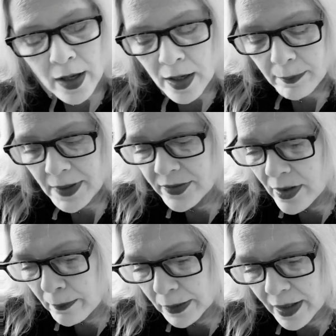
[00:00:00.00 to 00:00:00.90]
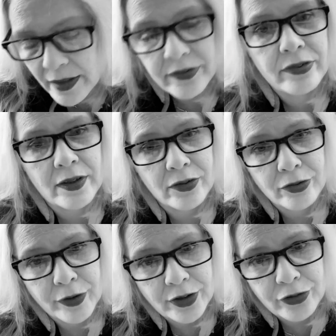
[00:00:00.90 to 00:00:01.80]
Mise en place is
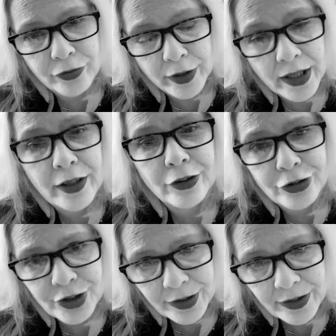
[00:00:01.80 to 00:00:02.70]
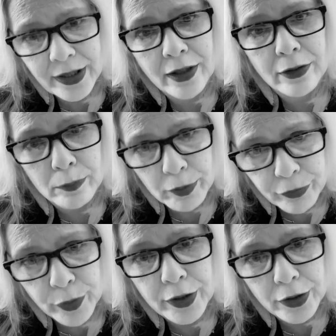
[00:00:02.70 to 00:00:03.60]
French for get your shit together before
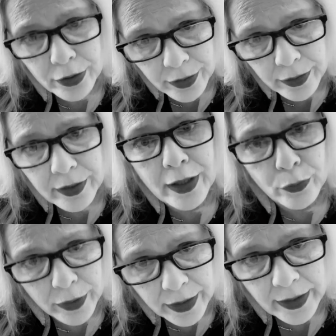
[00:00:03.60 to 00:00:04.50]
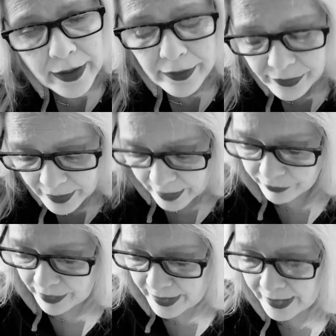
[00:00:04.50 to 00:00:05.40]
you cook. Get organized, get
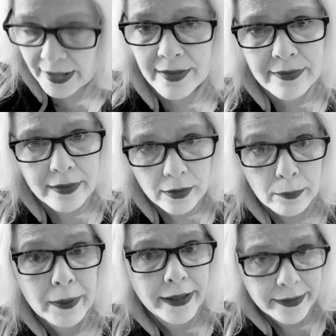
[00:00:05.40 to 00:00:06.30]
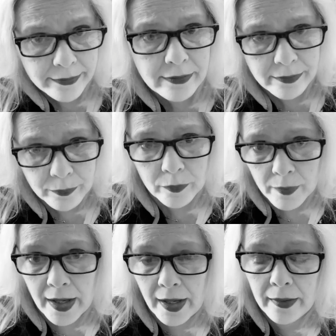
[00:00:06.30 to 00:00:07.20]
everything in its little place.
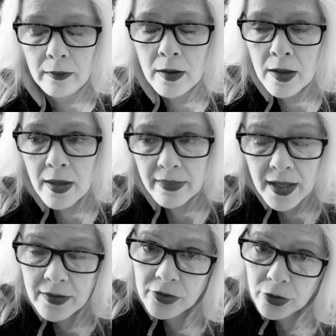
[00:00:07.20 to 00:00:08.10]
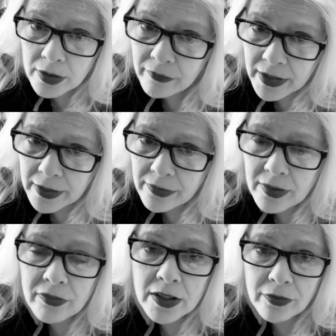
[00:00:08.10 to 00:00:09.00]
And that is good advice,
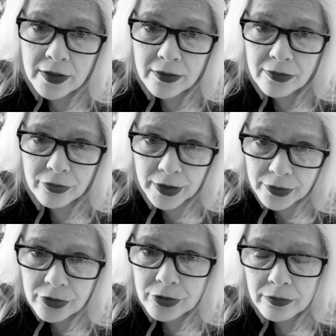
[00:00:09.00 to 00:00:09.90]
even if it is French.